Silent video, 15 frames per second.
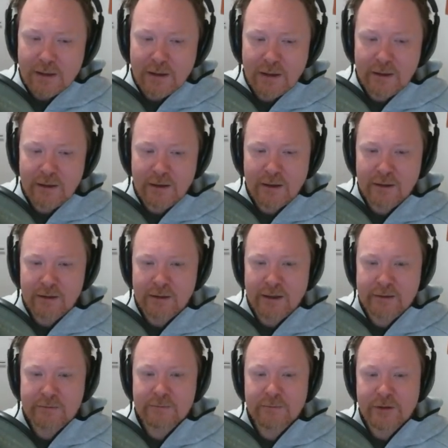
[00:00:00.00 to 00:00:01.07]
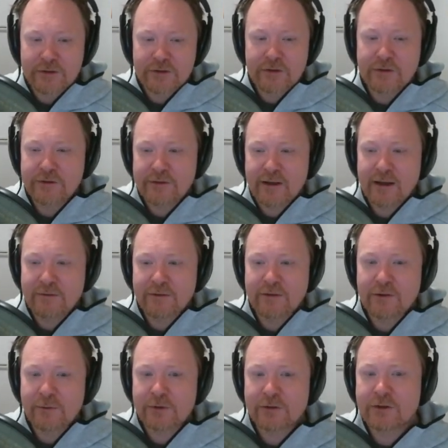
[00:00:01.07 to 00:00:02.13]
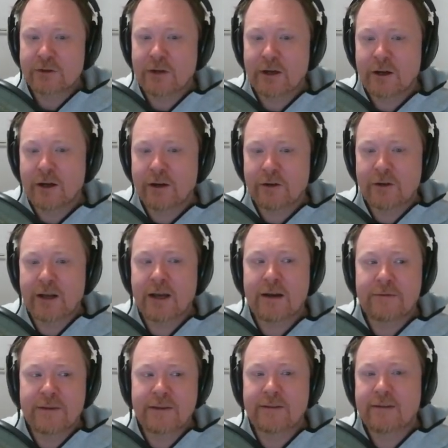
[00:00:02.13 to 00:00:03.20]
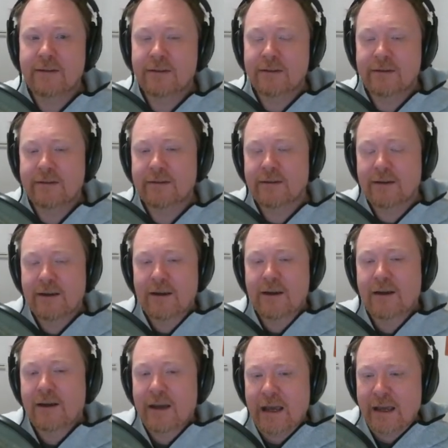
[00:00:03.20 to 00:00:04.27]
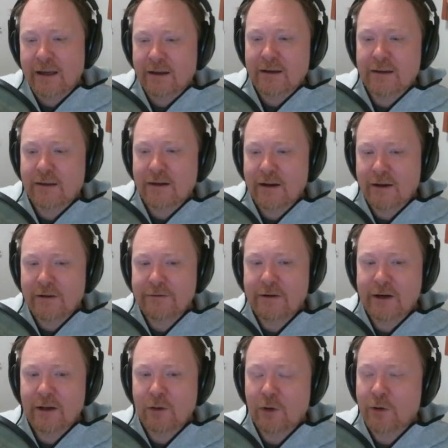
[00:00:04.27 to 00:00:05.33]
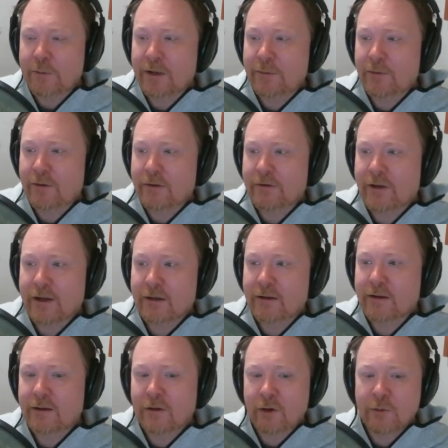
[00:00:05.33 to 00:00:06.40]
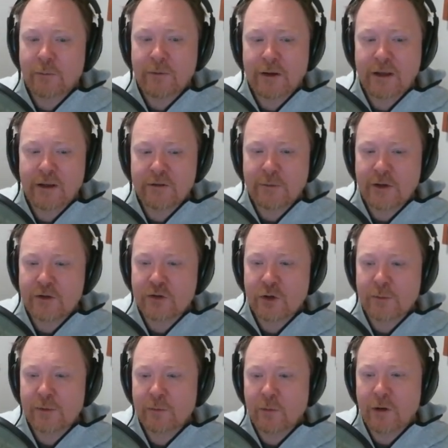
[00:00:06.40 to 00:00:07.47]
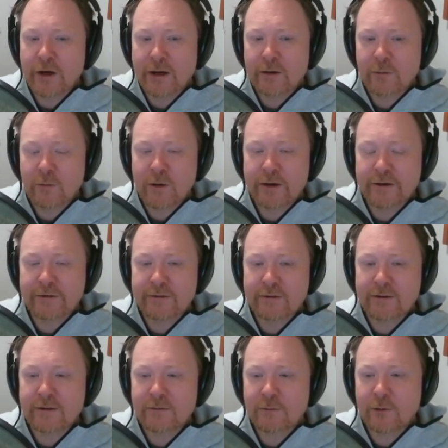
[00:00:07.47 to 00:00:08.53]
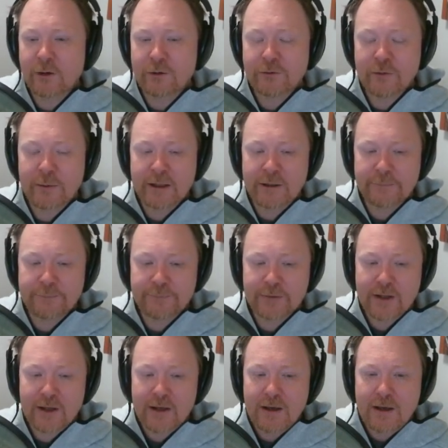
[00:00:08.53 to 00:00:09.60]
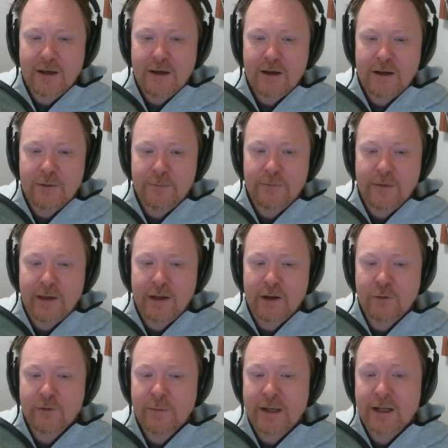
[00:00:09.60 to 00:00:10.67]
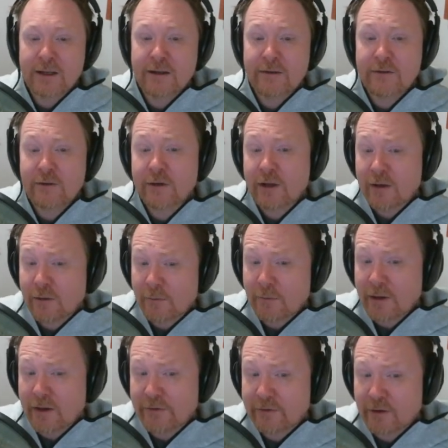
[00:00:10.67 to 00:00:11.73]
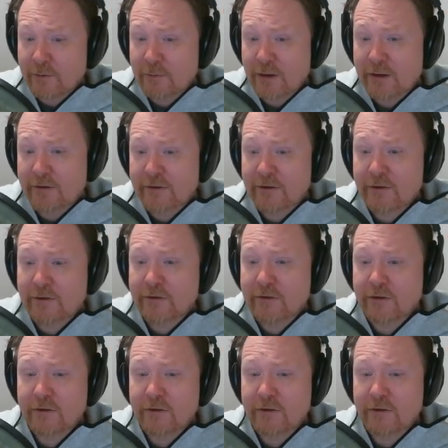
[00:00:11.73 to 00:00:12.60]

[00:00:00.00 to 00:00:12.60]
and I like my students to have this option too. I don't have this anger that I find a lot of people is like, here's my job and why doesn't it work for me? And over many years you can master many skills.